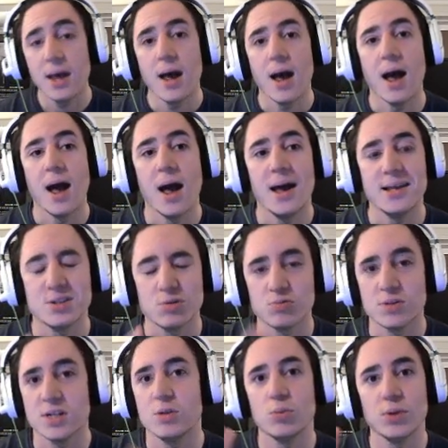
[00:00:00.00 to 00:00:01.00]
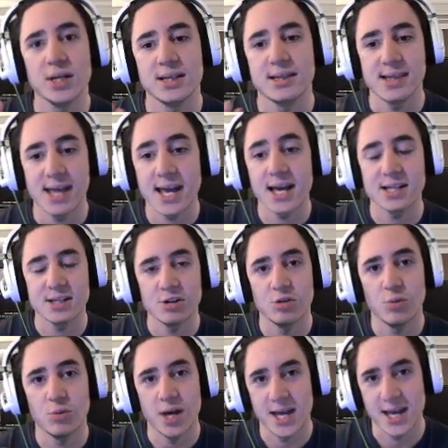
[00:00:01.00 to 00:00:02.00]
It's a really weird thing. I don't
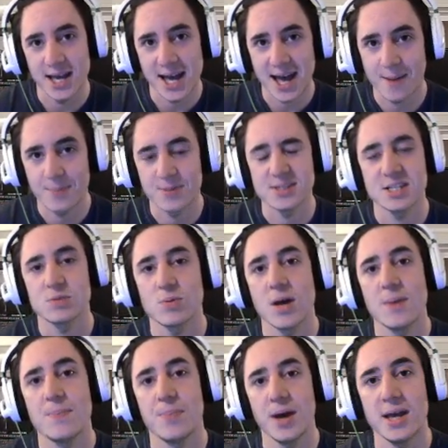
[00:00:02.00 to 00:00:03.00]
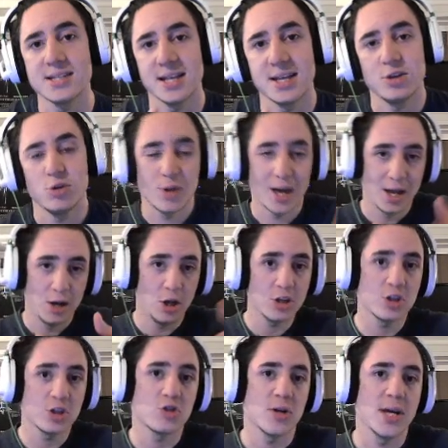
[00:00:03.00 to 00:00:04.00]
know why it happens this way, but it's like you get a
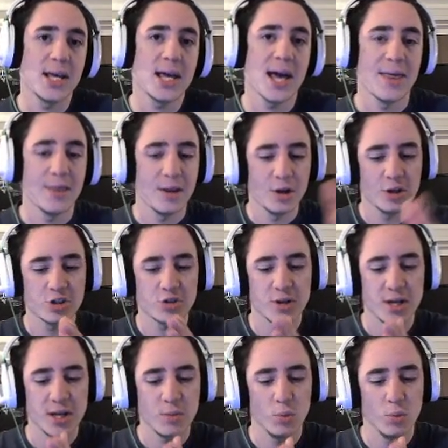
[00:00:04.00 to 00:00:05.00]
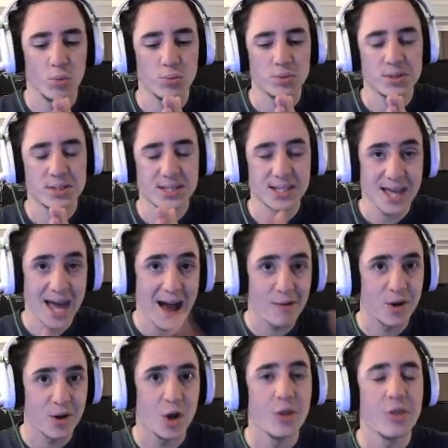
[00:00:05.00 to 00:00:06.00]
lost streak and the lost streak will
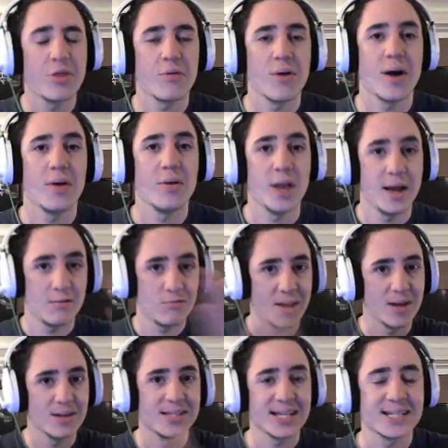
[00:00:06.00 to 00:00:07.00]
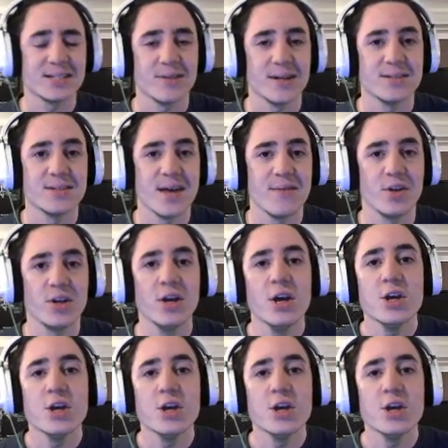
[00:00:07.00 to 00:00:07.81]
carry on throughout like round 6 to round 7.